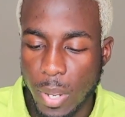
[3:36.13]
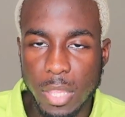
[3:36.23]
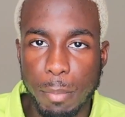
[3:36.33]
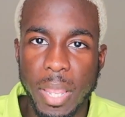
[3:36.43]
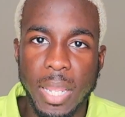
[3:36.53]
You
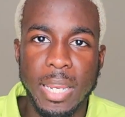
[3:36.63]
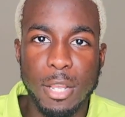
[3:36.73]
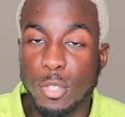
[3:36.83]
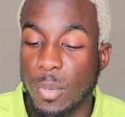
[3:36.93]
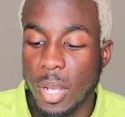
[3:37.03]
got the pink
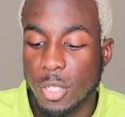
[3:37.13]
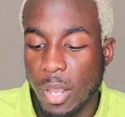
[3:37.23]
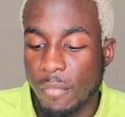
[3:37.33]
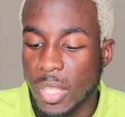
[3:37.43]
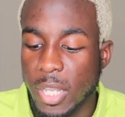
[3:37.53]
nails going on.
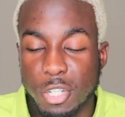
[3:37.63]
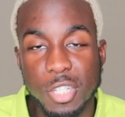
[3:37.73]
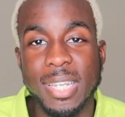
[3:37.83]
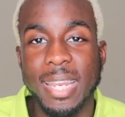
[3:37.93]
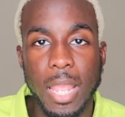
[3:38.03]
So everything is
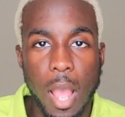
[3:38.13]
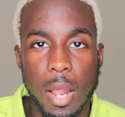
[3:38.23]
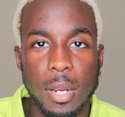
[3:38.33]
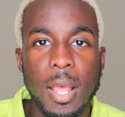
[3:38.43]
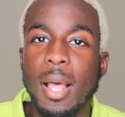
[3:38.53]
just
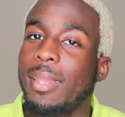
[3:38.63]
neon.